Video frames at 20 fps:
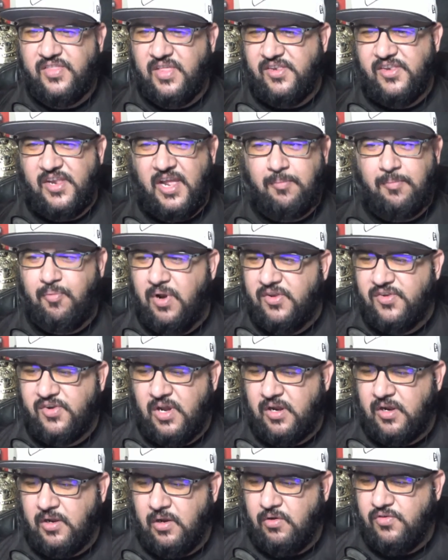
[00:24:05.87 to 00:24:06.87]
Dak
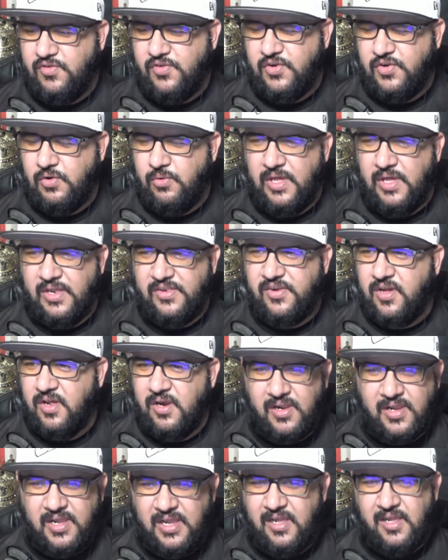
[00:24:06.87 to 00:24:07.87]
Prescott goes to that's going
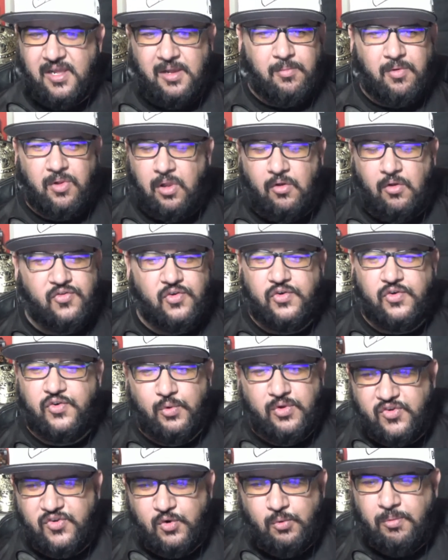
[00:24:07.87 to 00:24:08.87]
to get him closer to
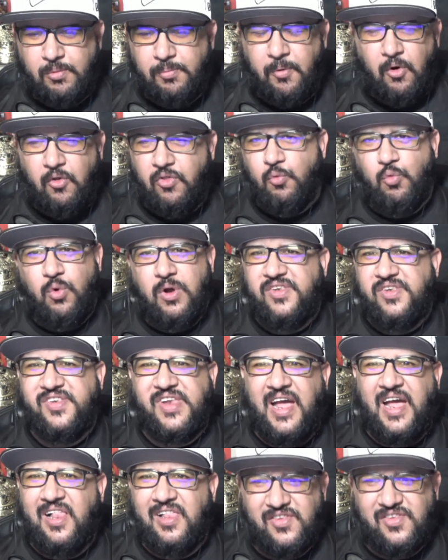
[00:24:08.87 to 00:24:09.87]
a Super Bowl than what
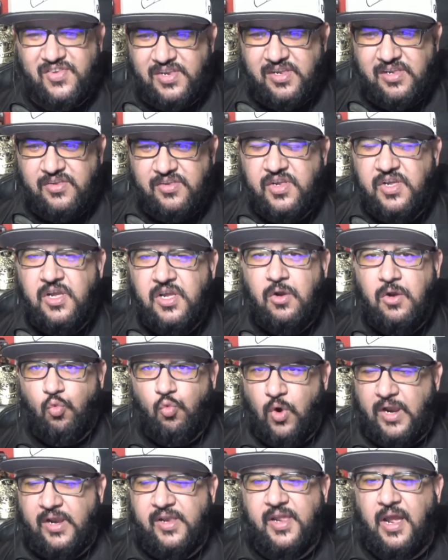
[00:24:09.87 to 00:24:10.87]
Dallas is
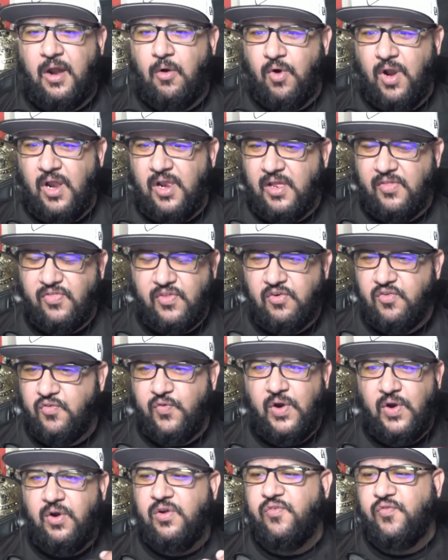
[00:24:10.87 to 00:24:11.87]
right now, right? Like, there's
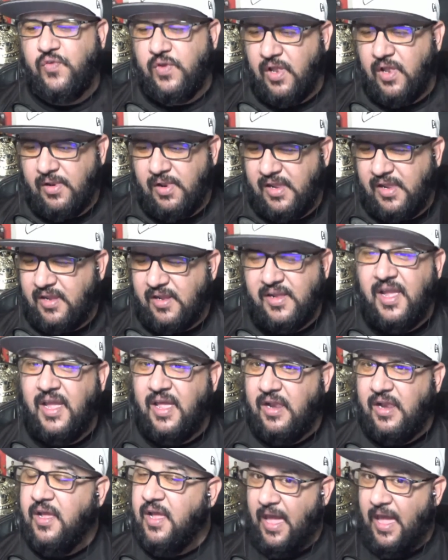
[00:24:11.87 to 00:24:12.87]
very few, like, again,
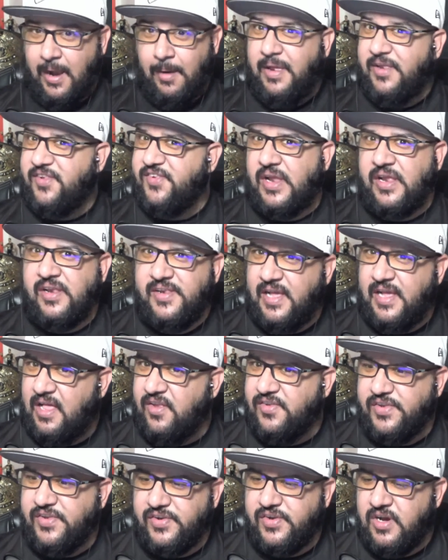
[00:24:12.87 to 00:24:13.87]
and I'm not saying
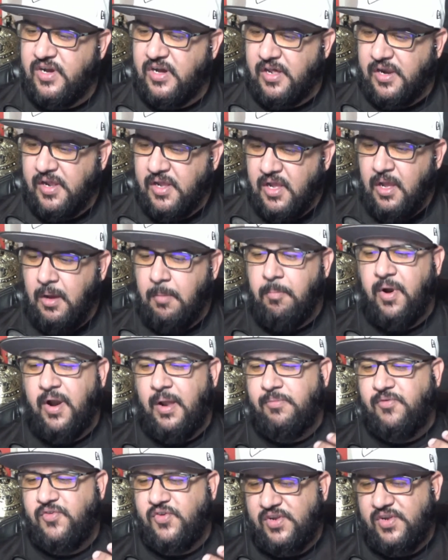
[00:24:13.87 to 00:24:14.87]
Dallas is good, but
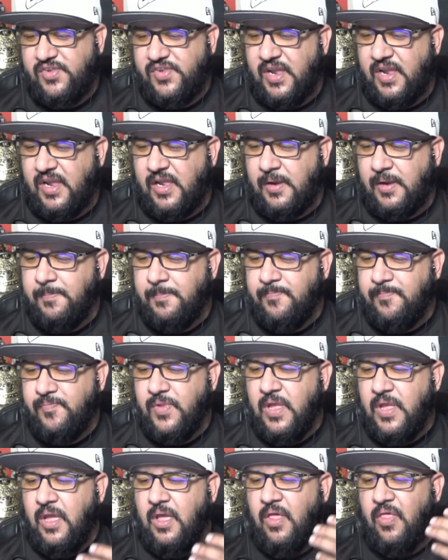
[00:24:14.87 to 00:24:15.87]
I'm just saying
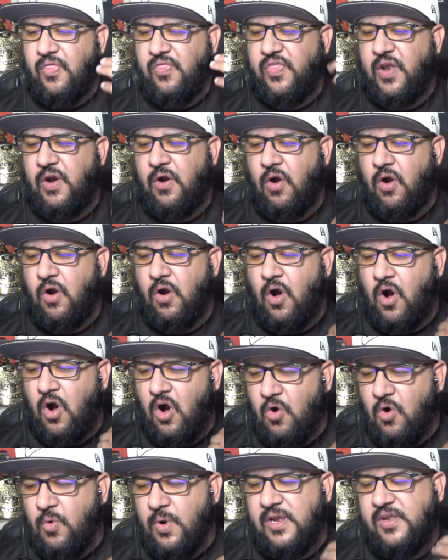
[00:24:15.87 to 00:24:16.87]
there are
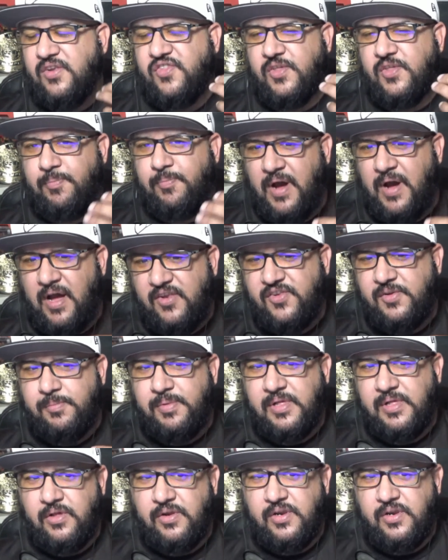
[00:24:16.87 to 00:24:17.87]
always the
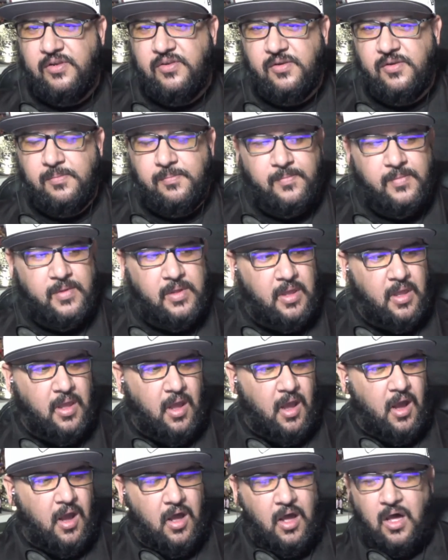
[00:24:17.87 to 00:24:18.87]
possibilities
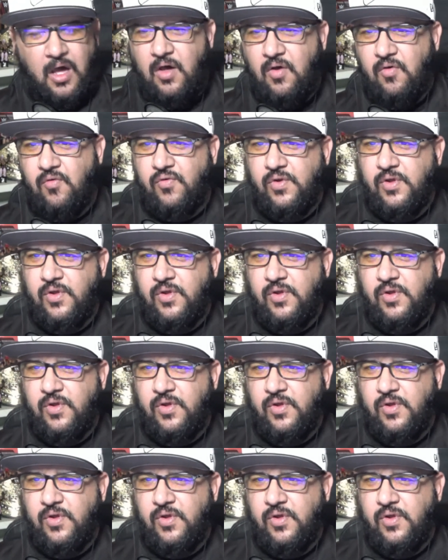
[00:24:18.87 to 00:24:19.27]
of